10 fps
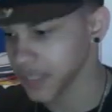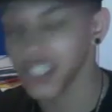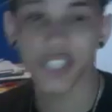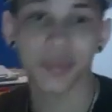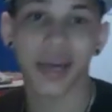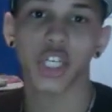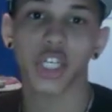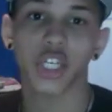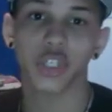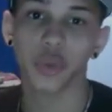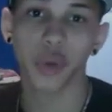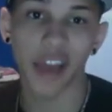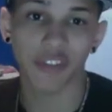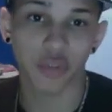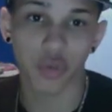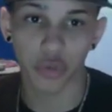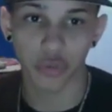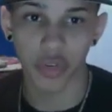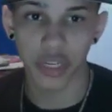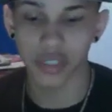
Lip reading: It's just my thought. You don't have to agree or